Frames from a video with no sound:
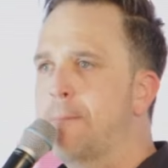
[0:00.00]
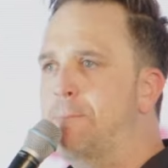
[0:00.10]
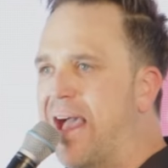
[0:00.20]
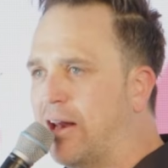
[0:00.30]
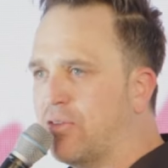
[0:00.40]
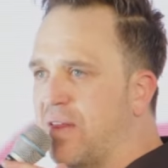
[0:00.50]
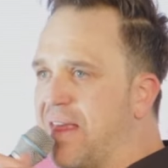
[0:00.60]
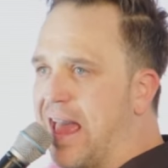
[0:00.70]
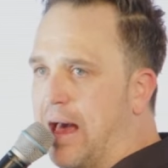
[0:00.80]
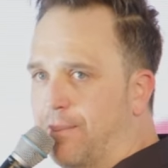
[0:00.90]
better than
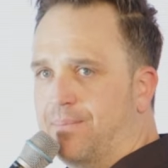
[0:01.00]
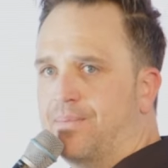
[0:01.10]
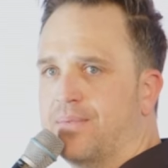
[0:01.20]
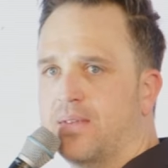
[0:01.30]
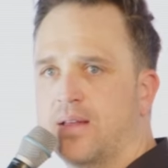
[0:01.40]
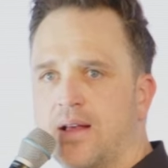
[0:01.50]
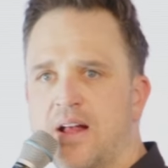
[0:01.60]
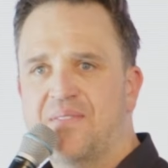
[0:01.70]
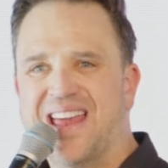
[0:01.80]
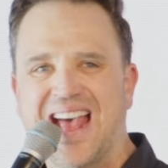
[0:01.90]

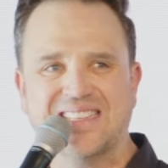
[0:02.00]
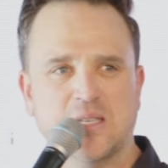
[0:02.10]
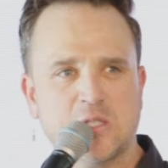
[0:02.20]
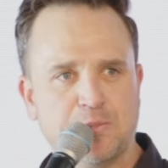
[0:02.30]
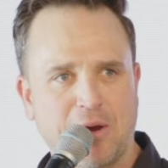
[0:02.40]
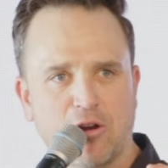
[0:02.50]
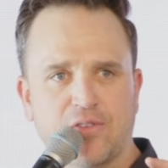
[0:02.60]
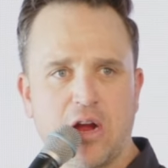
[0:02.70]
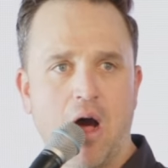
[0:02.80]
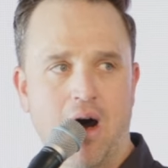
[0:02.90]
them that has the Spirit
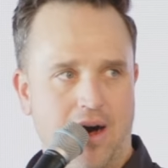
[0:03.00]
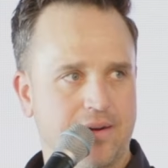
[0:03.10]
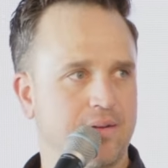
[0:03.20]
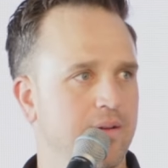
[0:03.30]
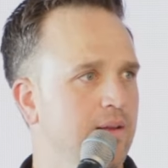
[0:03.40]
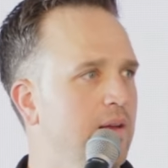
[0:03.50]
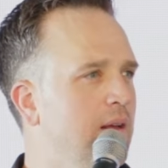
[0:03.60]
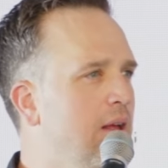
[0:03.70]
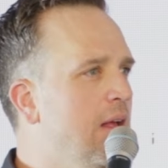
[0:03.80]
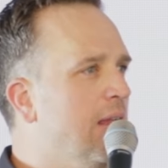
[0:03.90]
of God
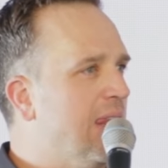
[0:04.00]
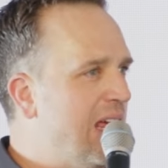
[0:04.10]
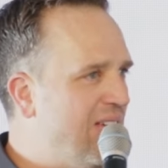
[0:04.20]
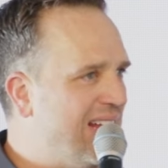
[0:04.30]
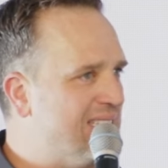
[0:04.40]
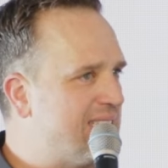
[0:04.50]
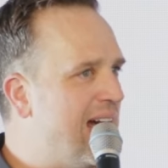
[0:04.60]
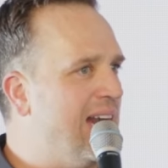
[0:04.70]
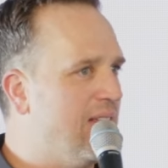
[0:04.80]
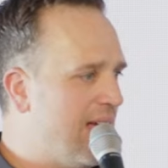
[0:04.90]
living
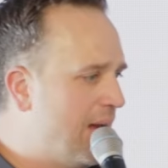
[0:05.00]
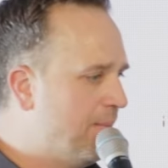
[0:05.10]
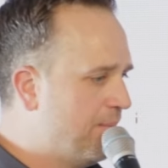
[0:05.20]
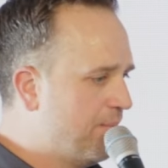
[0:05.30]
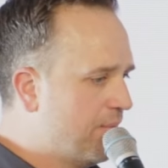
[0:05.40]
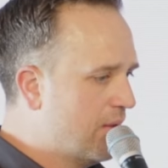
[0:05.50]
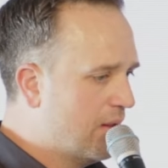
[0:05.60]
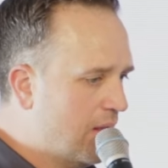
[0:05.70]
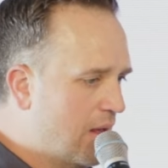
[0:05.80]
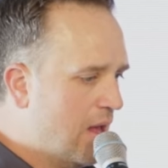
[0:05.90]
inside of
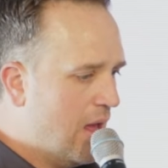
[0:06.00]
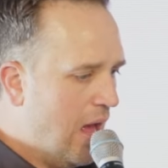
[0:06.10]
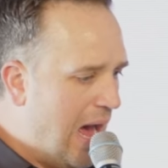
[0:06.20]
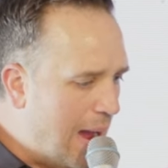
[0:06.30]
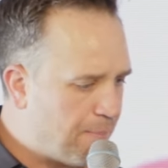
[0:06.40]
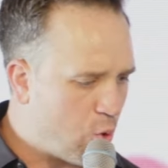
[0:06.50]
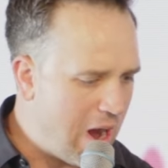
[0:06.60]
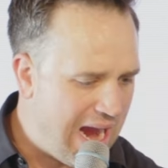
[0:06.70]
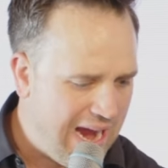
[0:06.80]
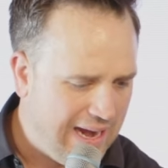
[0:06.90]
them. I
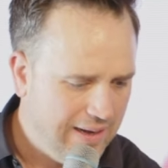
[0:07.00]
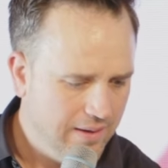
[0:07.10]
pray